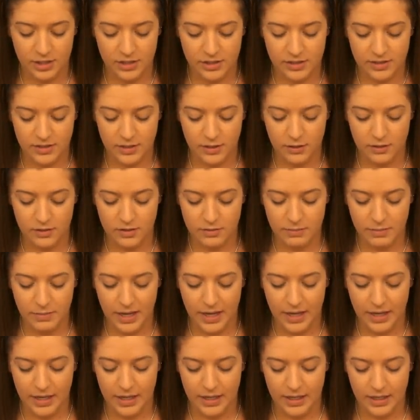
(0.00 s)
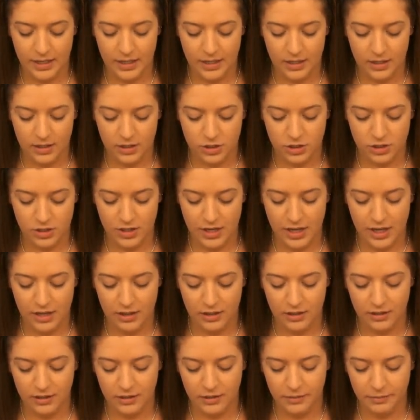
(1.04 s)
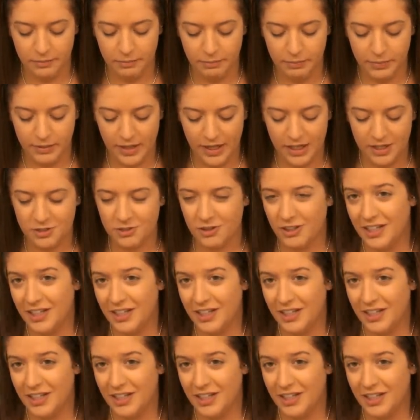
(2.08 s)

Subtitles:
just use my Chanel blush.